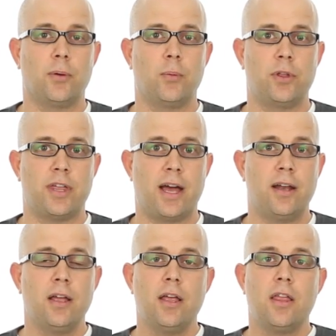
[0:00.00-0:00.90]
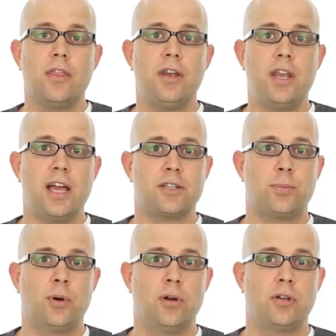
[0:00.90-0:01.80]
with that. The next
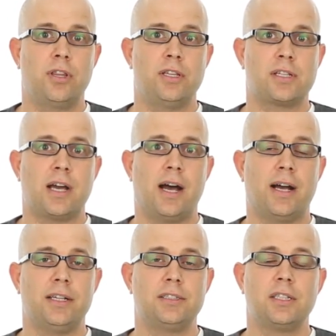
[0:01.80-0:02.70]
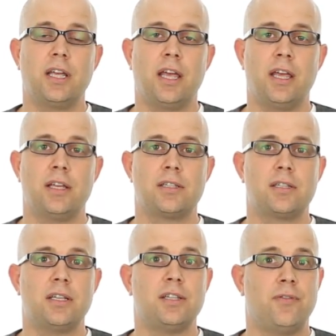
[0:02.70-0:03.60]
pro to these guys is
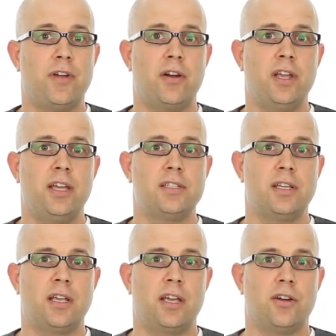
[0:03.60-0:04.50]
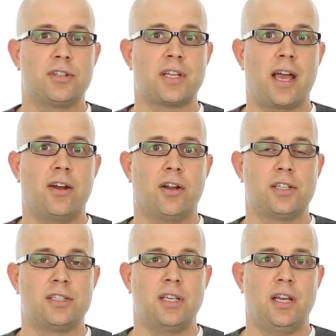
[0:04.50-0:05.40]
it's very easy to get your site on a
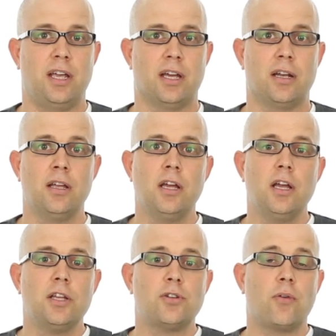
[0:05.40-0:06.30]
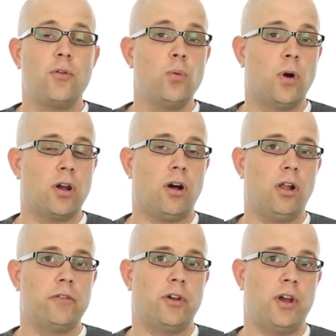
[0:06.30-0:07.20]
CDN. So if you want
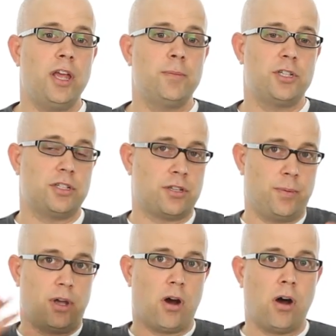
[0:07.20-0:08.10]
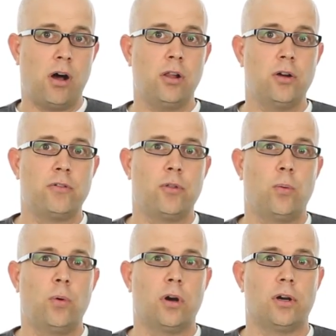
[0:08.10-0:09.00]
all of your images to be all over the
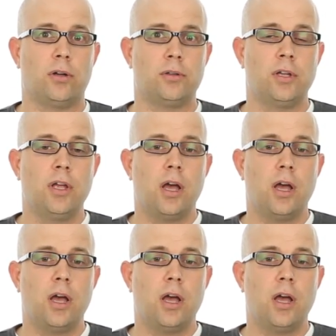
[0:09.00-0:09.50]
world,